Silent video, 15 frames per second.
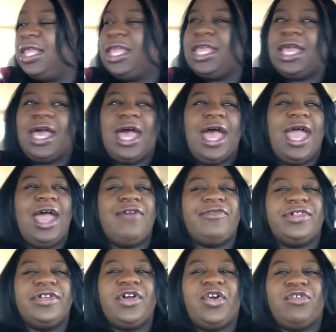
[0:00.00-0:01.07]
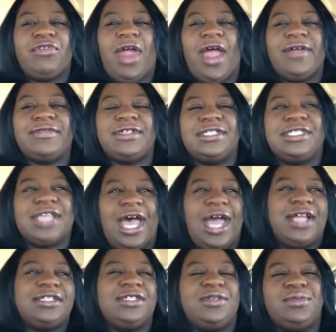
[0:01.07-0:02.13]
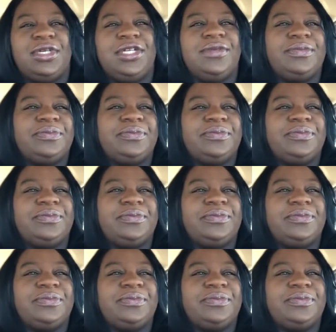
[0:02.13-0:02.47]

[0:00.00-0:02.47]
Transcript: Yeah, I have a little craft inside to me.